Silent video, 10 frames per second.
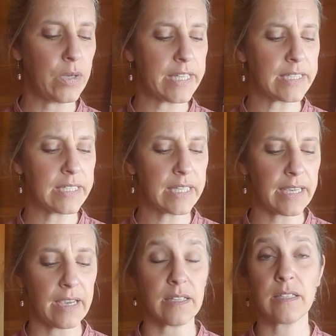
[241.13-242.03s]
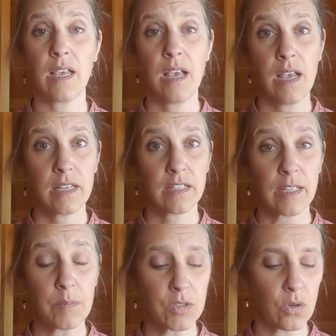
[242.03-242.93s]
When this is the case,
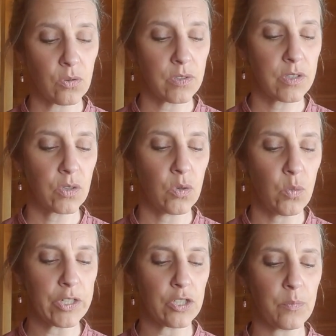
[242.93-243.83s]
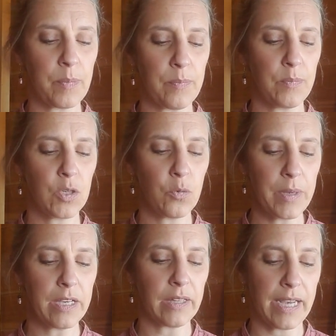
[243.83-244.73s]
some souls who wish to, to
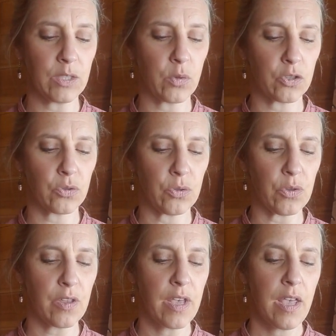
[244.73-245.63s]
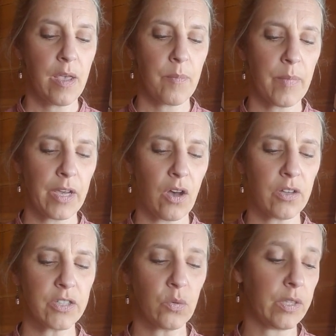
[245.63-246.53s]
be aligned with truth may
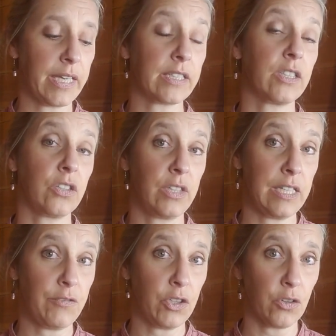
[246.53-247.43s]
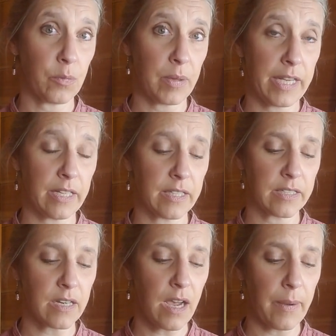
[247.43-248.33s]
also elect to leave the earth plane at
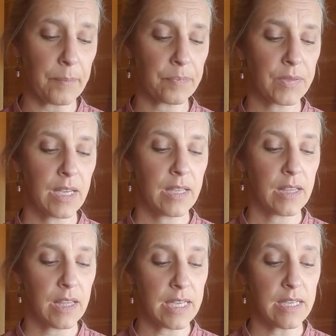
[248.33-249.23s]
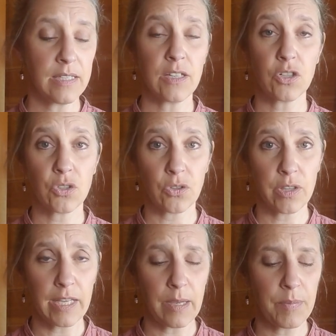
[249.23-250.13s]
this time. These,
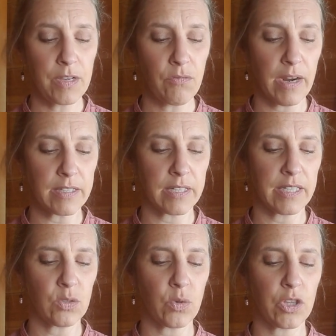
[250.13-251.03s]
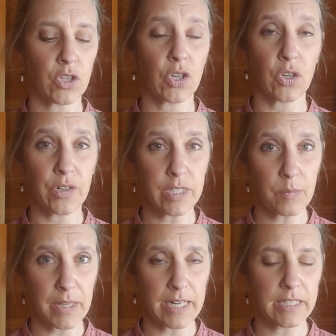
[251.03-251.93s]
should they be resonant with the
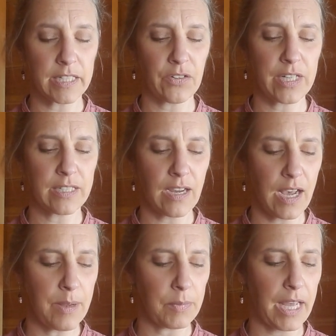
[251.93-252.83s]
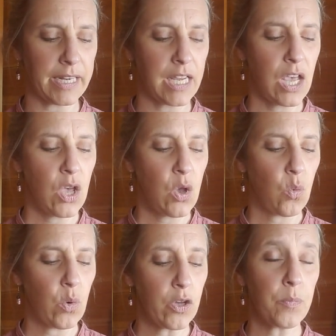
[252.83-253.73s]
current planetary timeline,
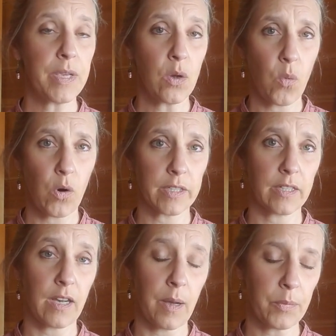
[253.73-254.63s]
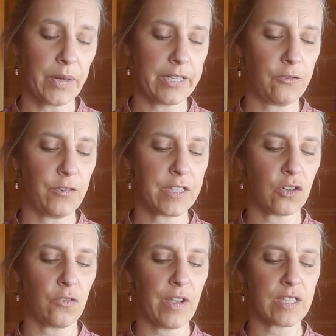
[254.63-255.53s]
will be awarded upgraded
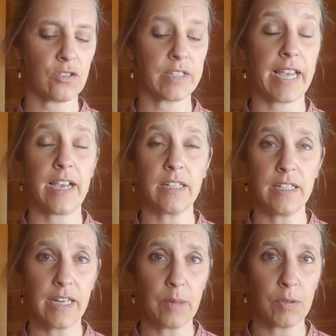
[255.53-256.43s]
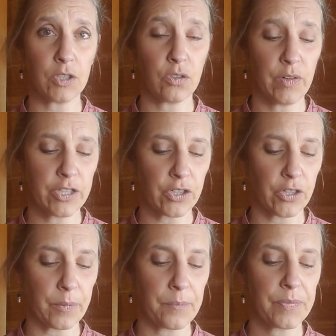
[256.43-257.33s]
physical vessels and enabled to
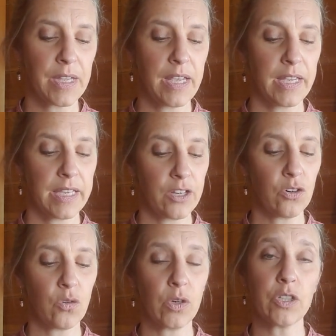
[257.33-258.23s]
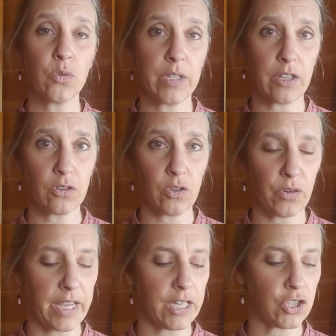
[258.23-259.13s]
return here or to another
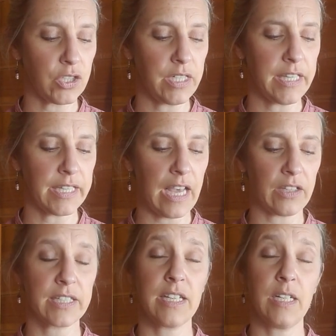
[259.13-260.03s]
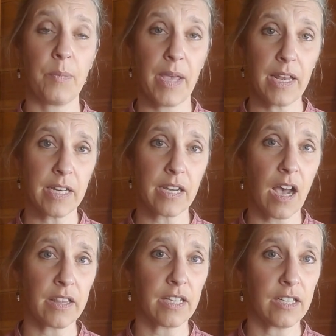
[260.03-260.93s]
location in the galaxy, depending
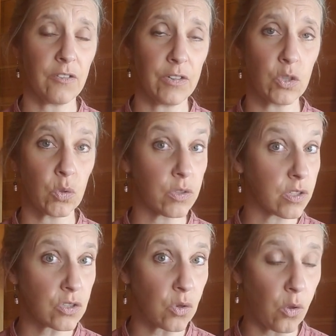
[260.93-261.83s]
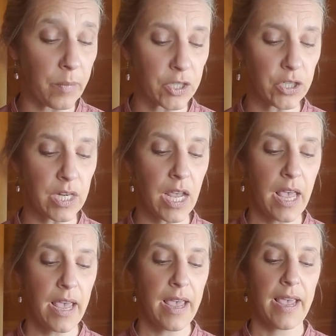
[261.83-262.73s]
on the individual's soul mission
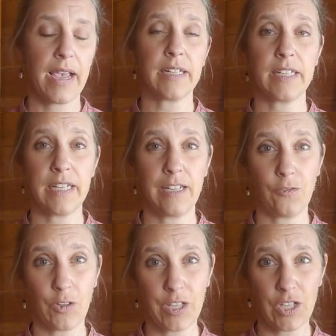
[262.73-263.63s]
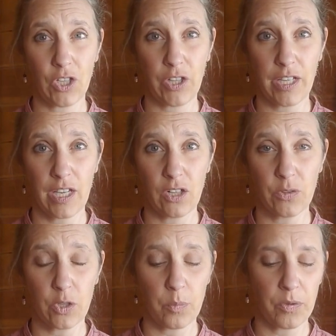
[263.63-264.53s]
and need for healing and
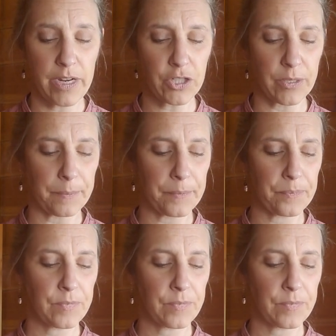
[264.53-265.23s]
recuperation.